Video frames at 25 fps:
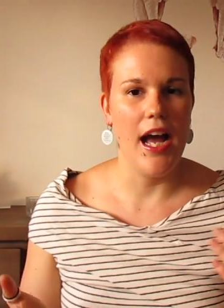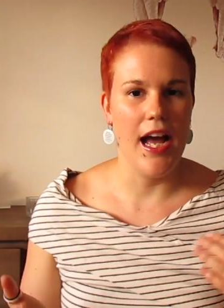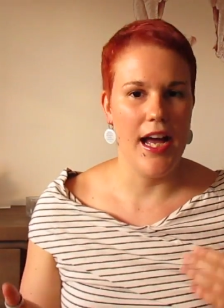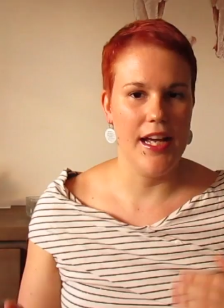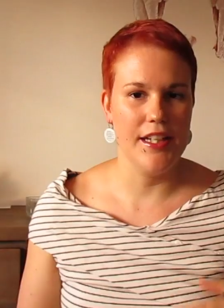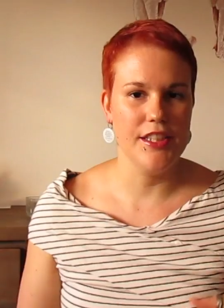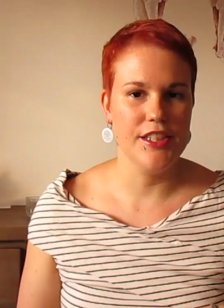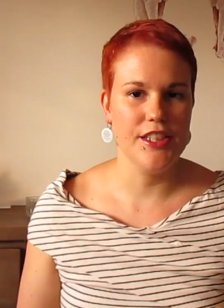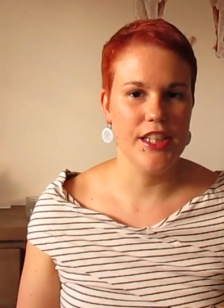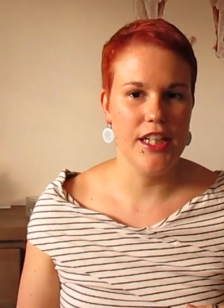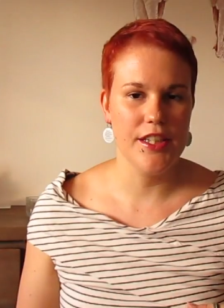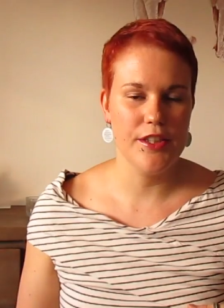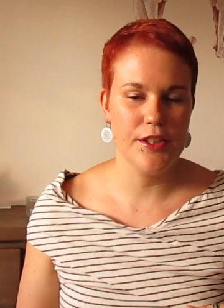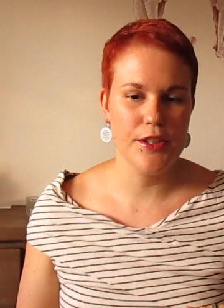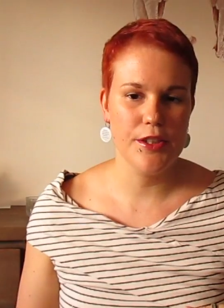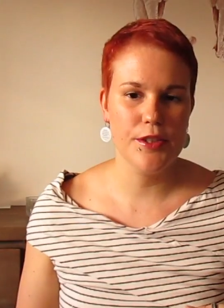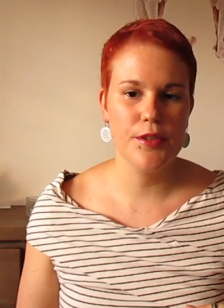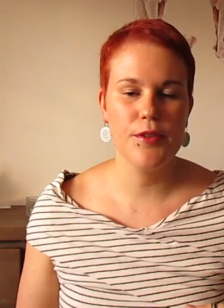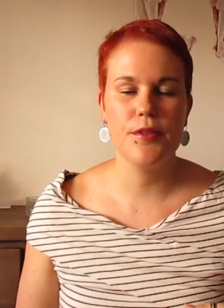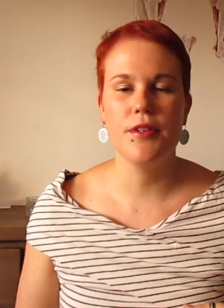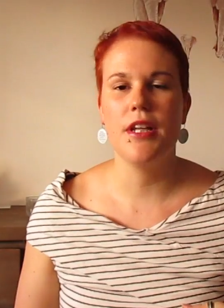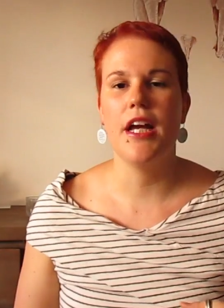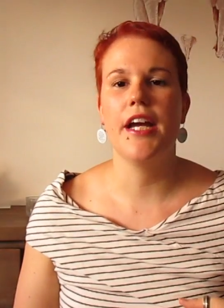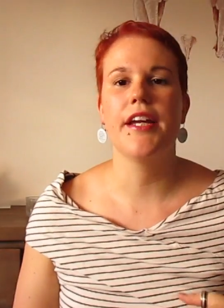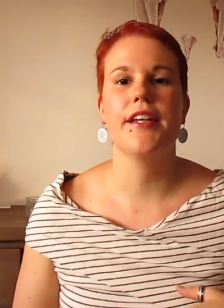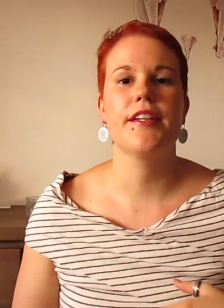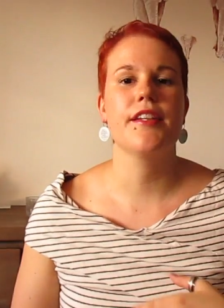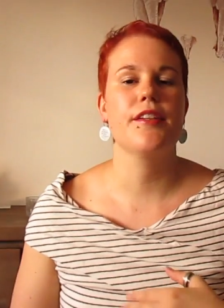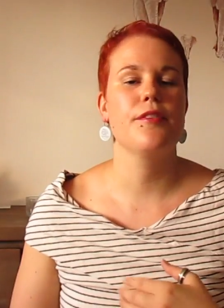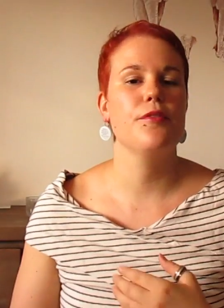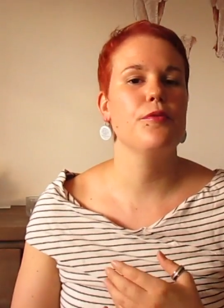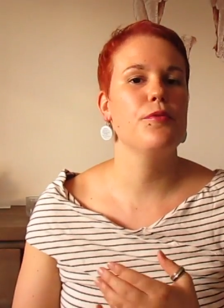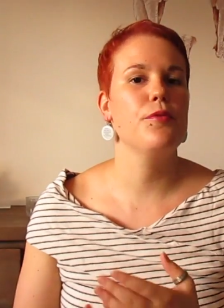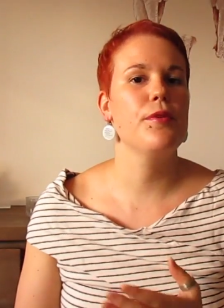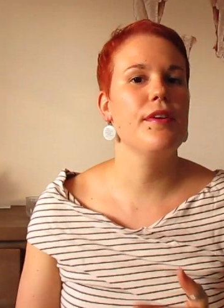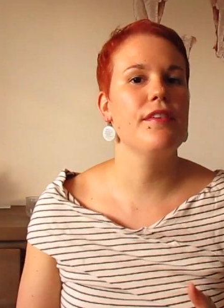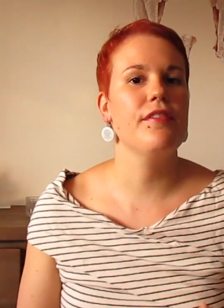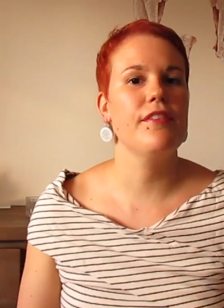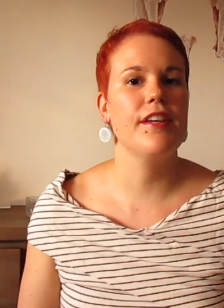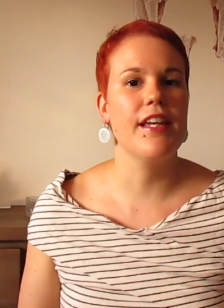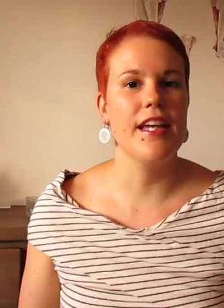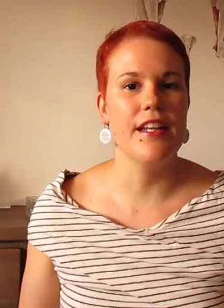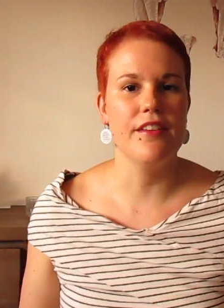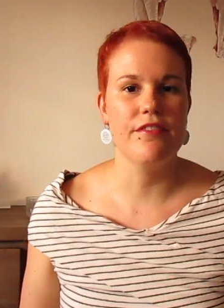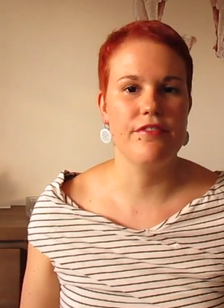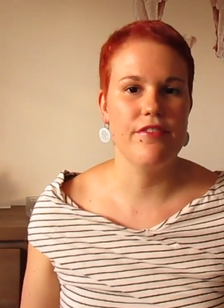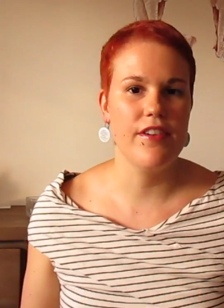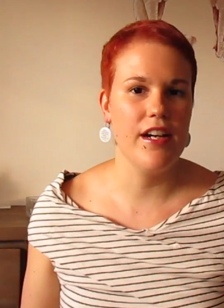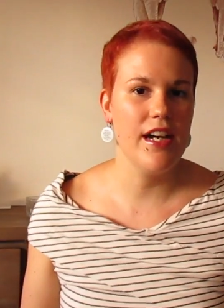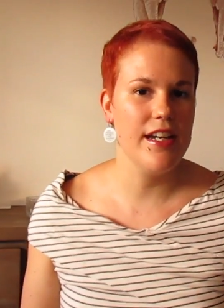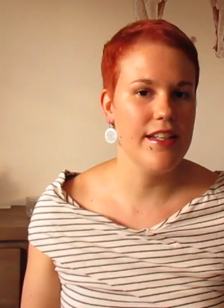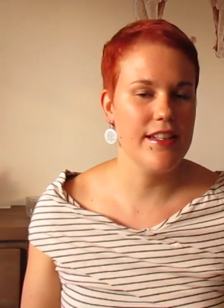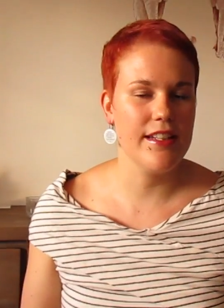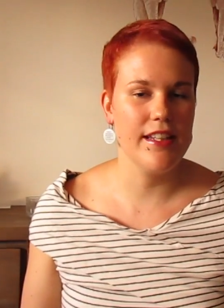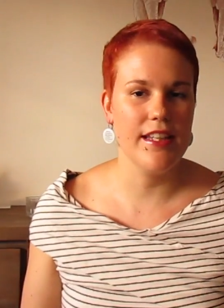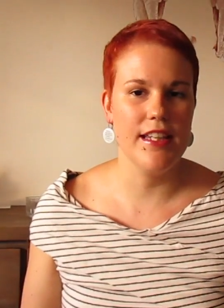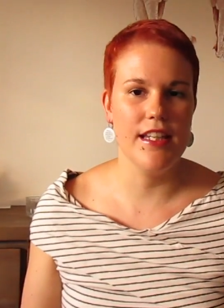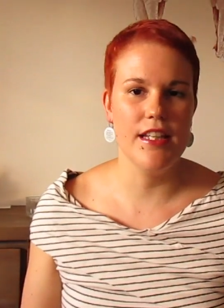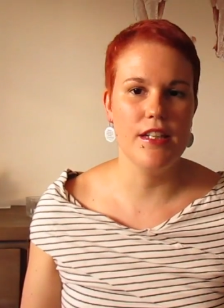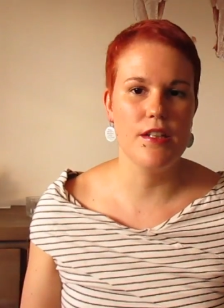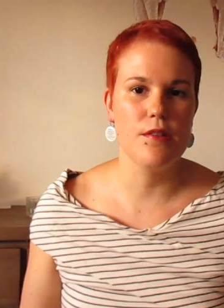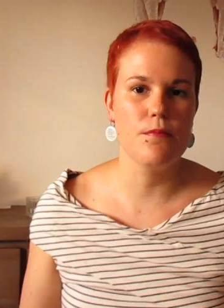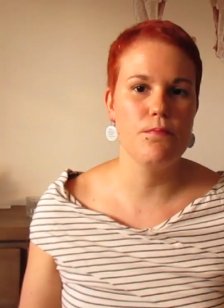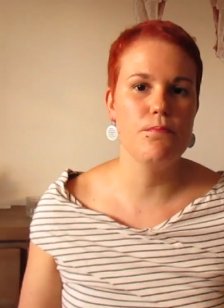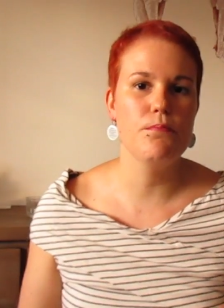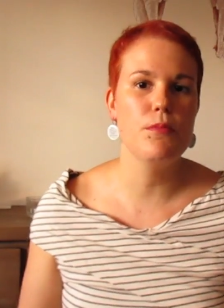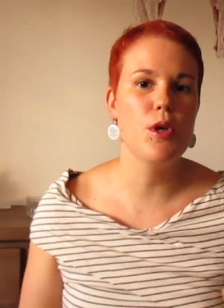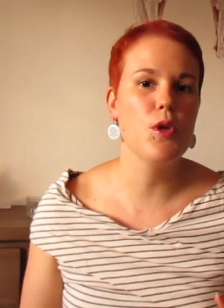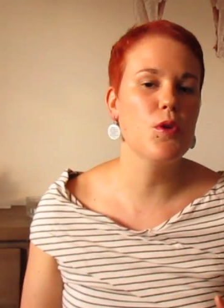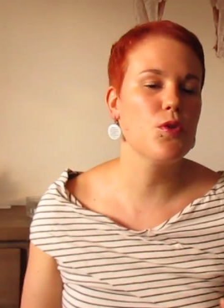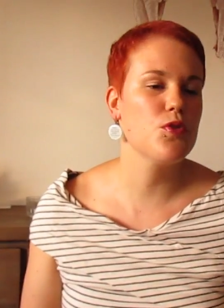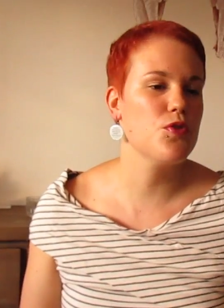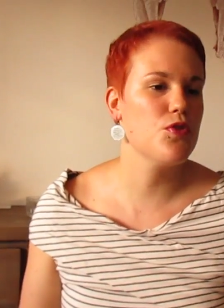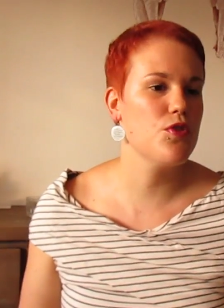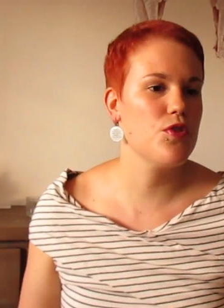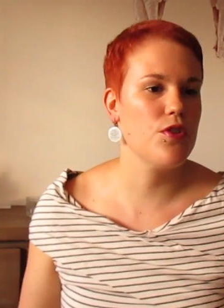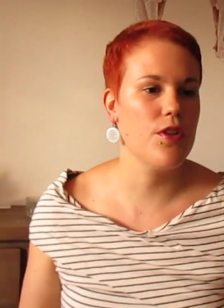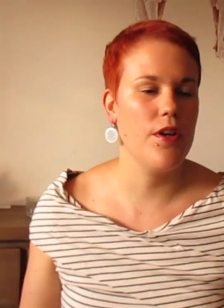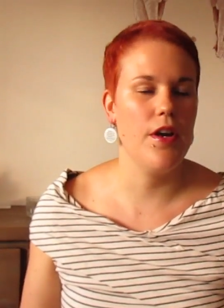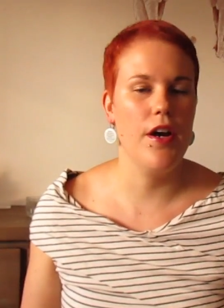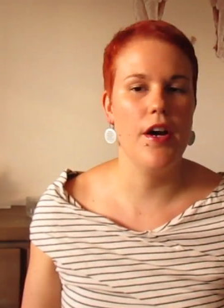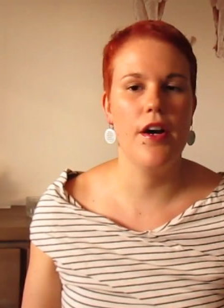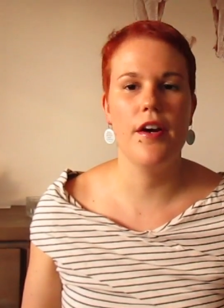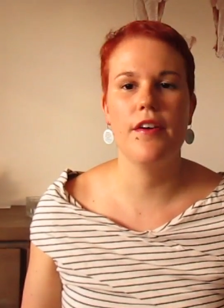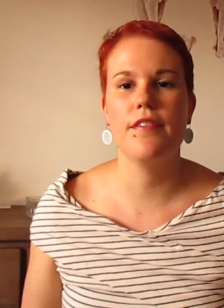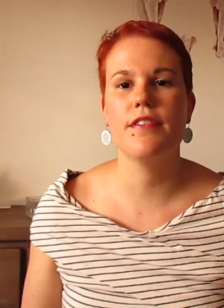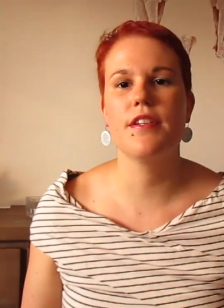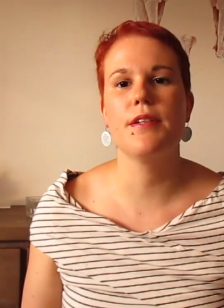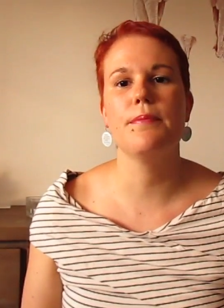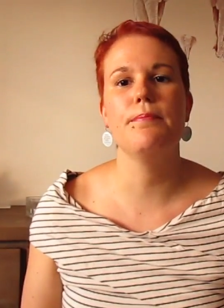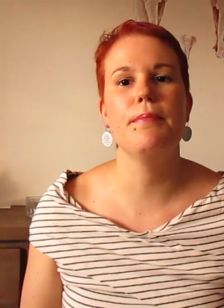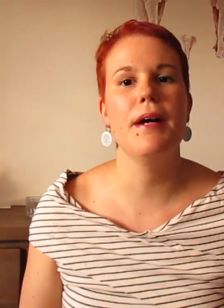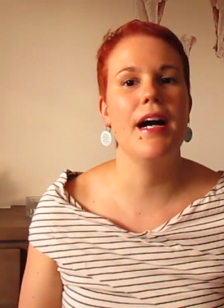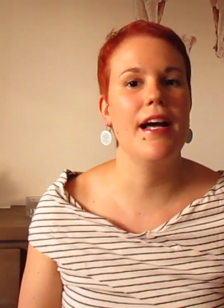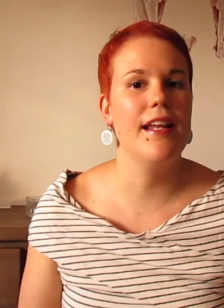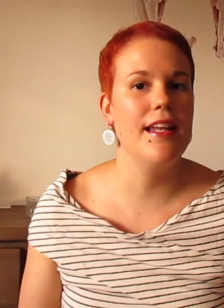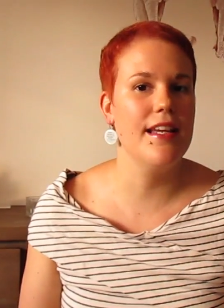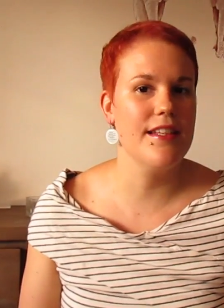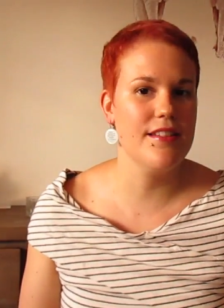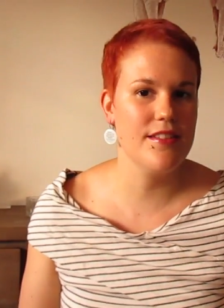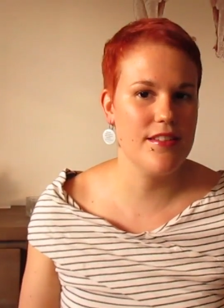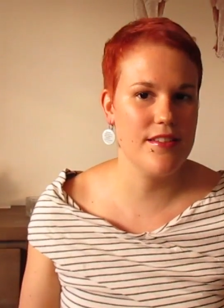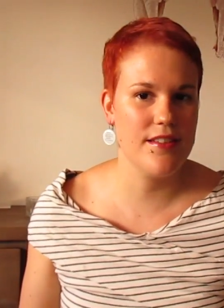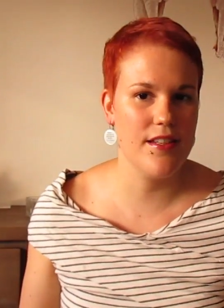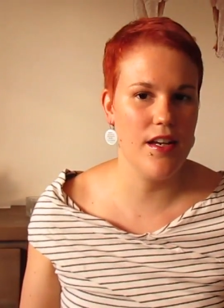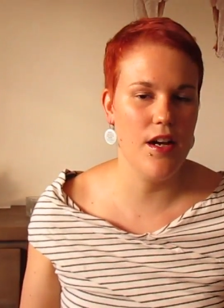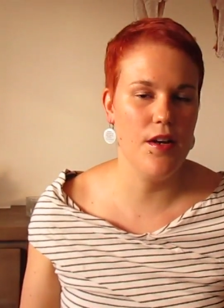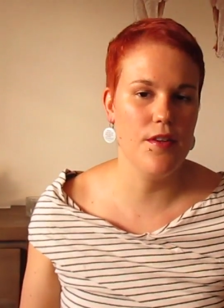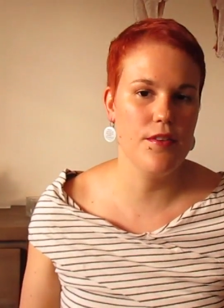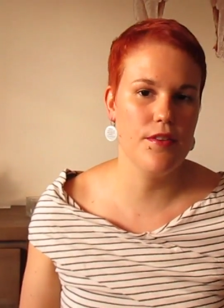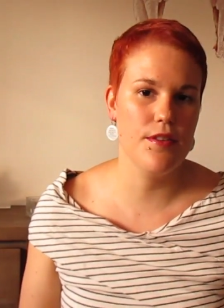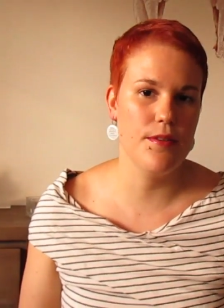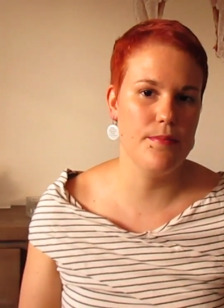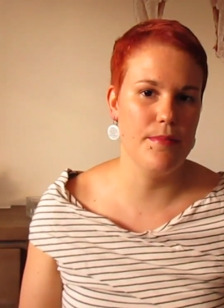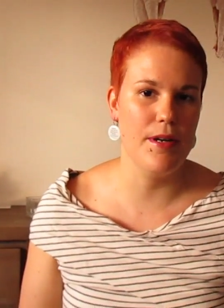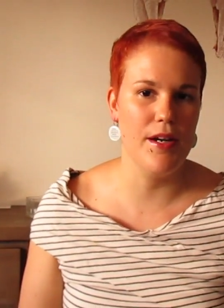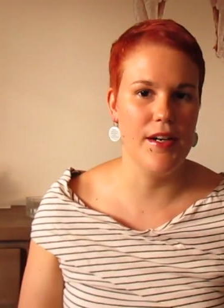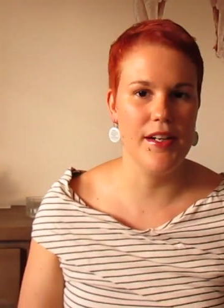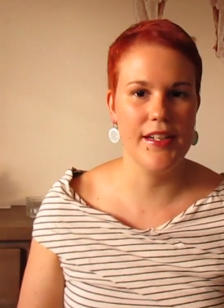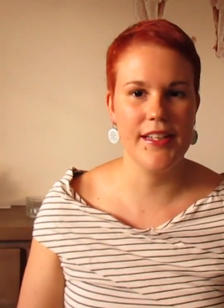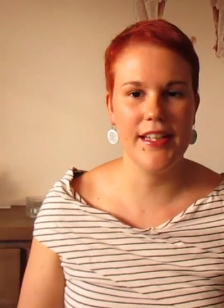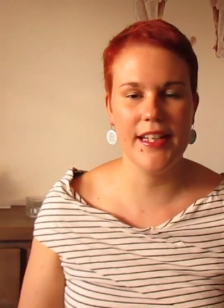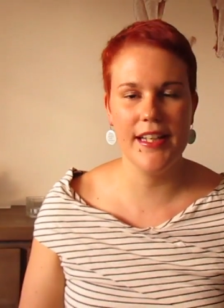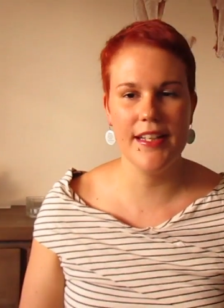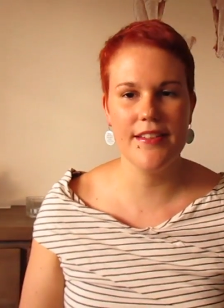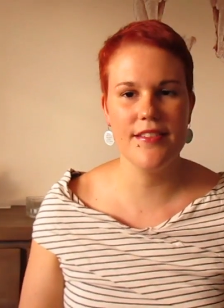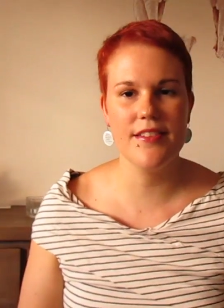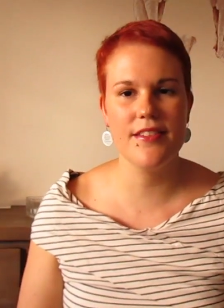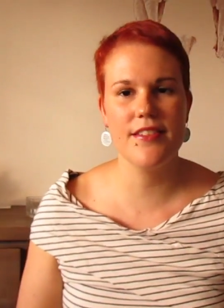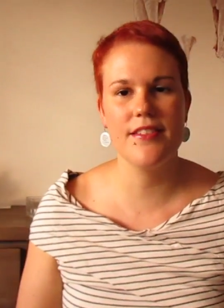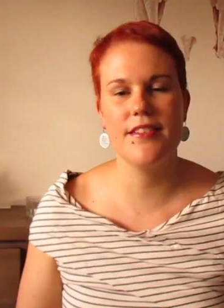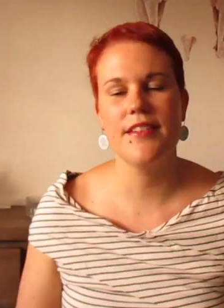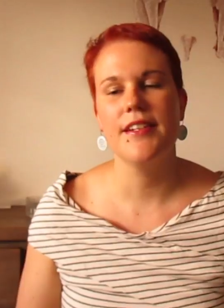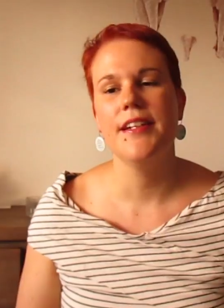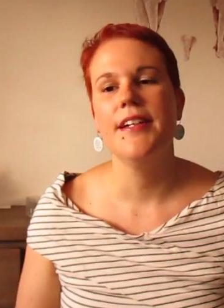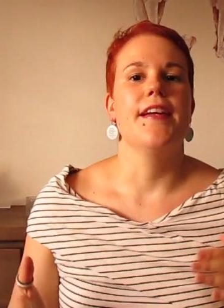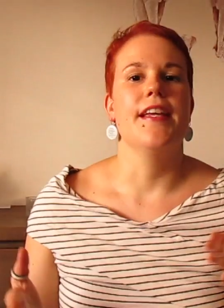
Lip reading: eyeshadow, like we can find in most of the palettes on the markets.